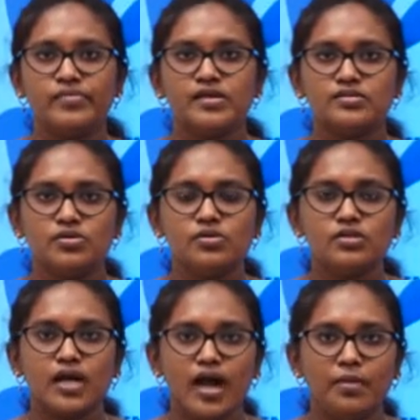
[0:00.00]
So,
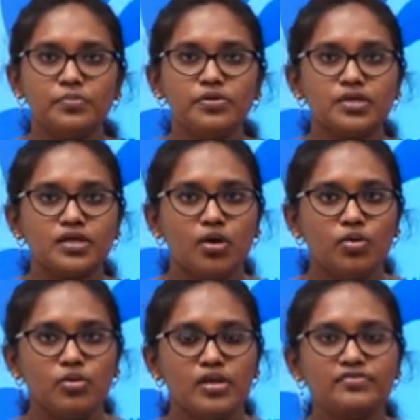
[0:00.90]
the computer
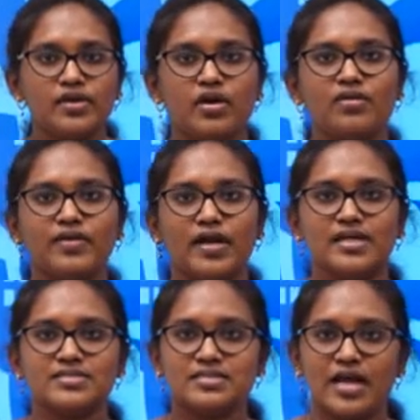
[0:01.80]
only way of
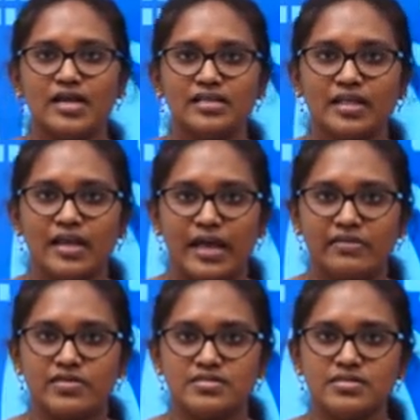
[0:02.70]
understanding the
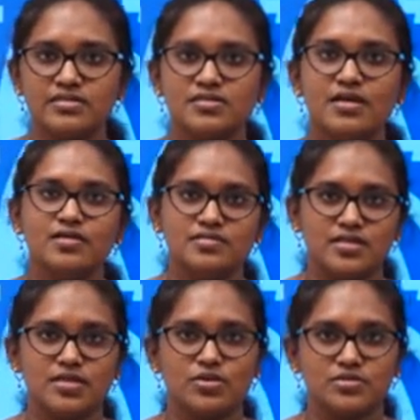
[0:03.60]
language is
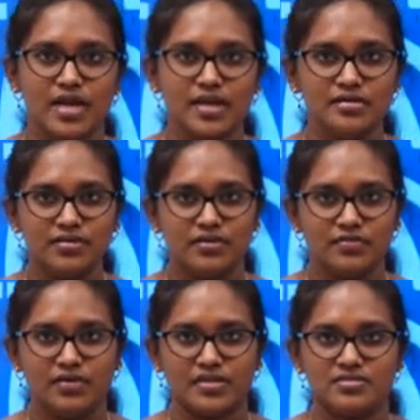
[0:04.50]
zeros and
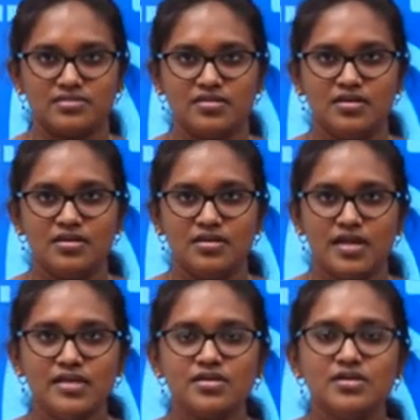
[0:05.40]
ones,
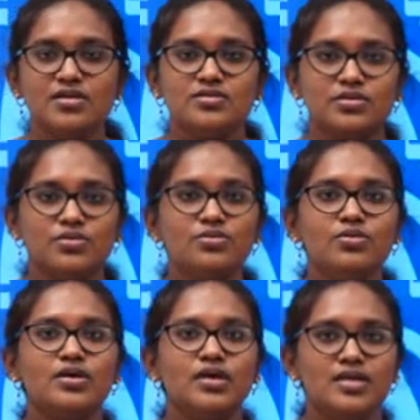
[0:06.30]
right? So,
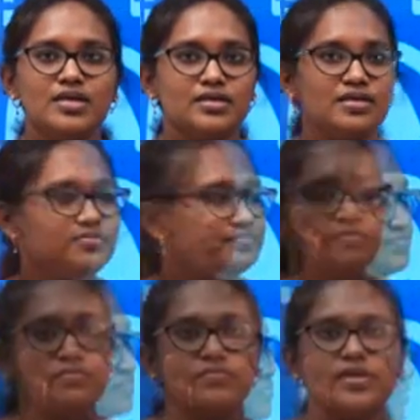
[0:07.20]
here
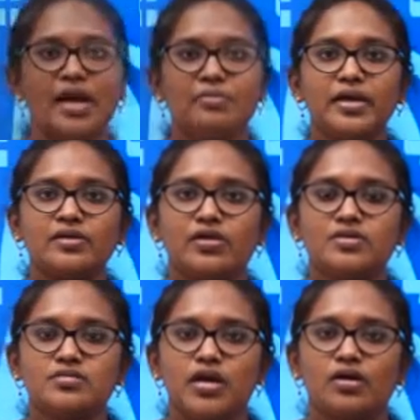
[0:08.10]
we come
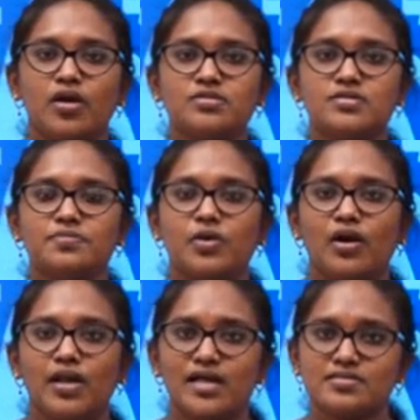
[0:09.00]
across a concept
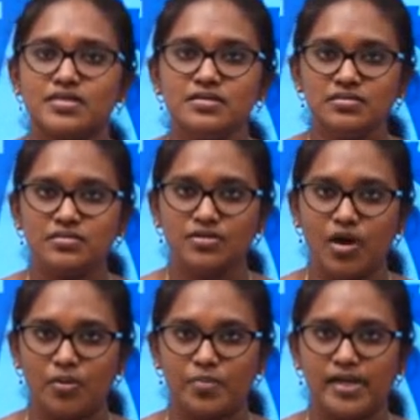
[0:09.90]
called as an
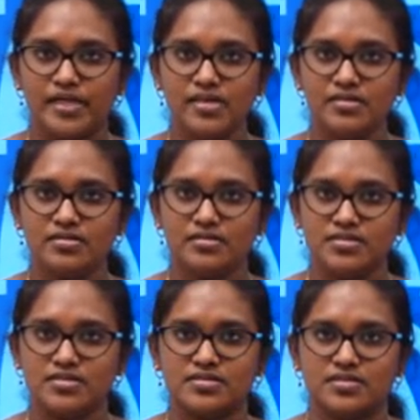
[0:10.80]
operating
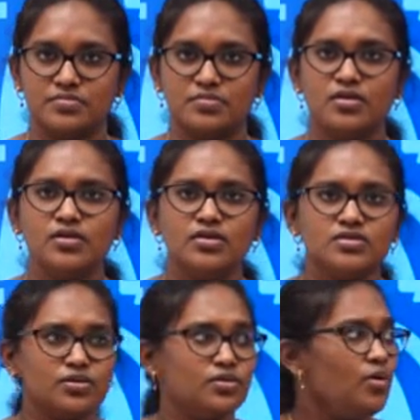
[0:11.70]
system.
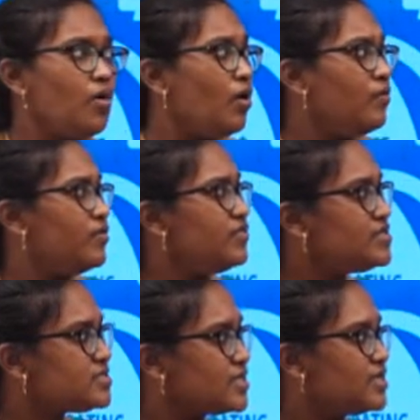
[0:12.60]
So, we
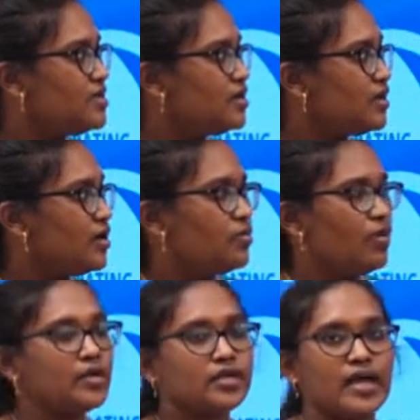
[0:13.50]
will see
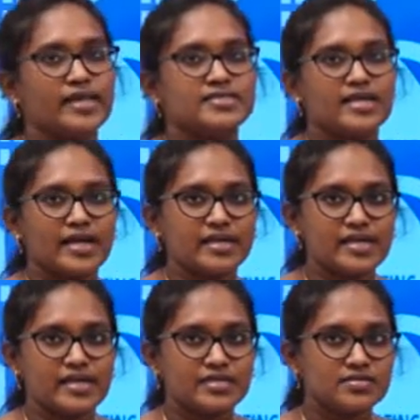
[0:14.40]
what
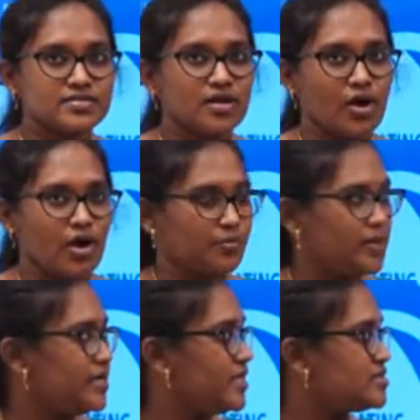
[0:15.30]
exactly is
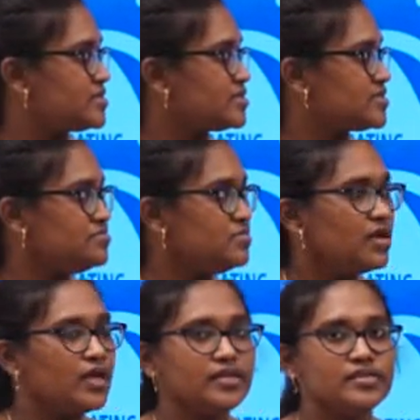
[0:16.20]
operating system
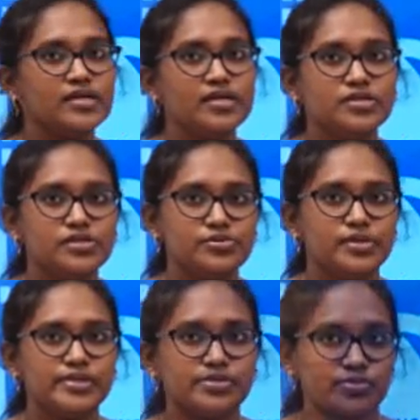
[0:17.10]
in the
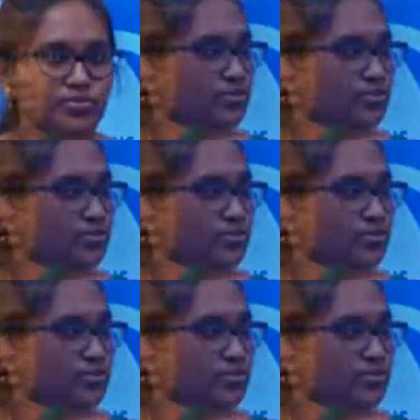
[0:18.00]
unit 2.